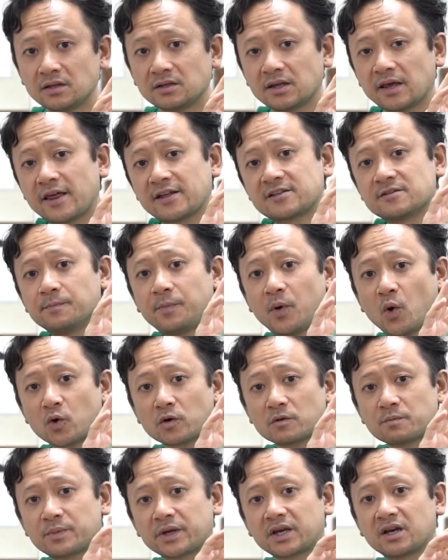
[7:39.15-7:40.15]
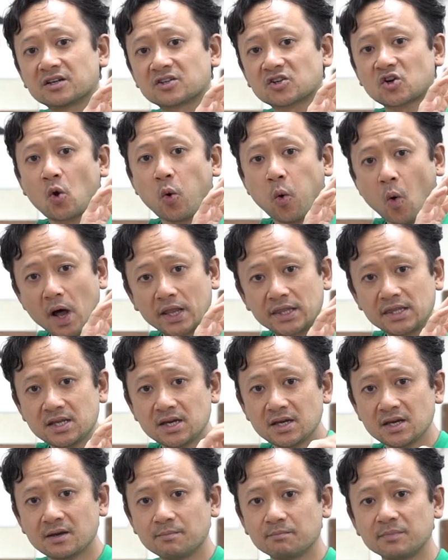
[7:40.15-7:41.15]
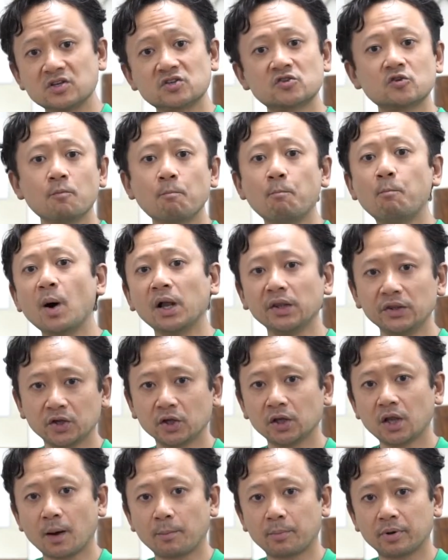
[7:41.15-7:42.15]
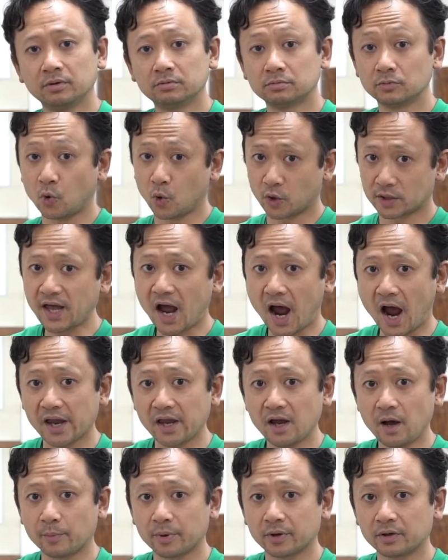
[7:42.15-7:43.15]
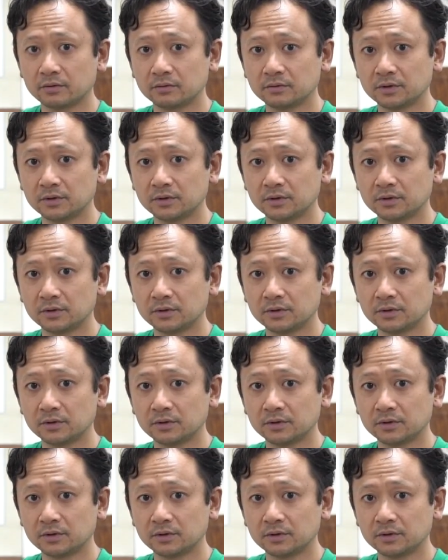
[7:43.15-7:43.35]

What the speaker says: Now that's important because Kwun means to bundle up or tie up.